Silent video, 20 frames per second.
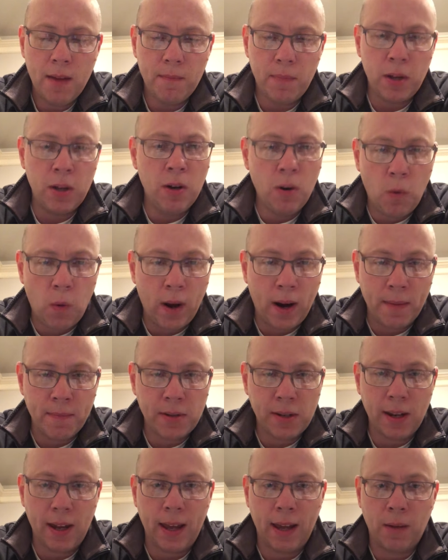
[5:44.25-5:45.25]
but you know what i'm
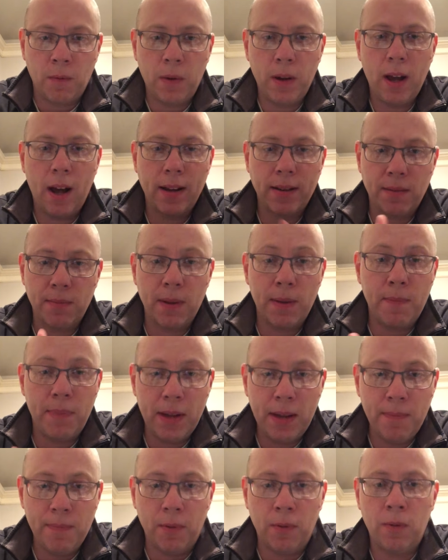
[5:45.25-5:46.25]
saying we ought to be
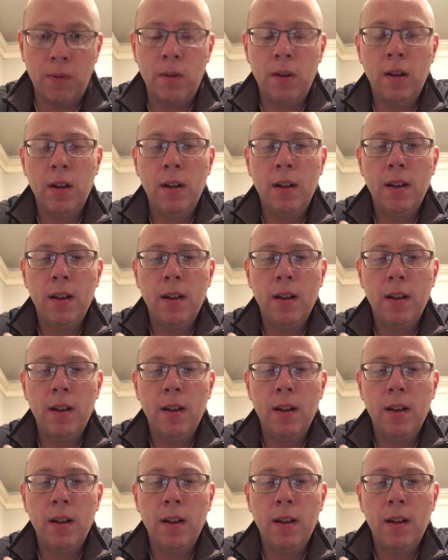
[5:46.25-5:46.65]
people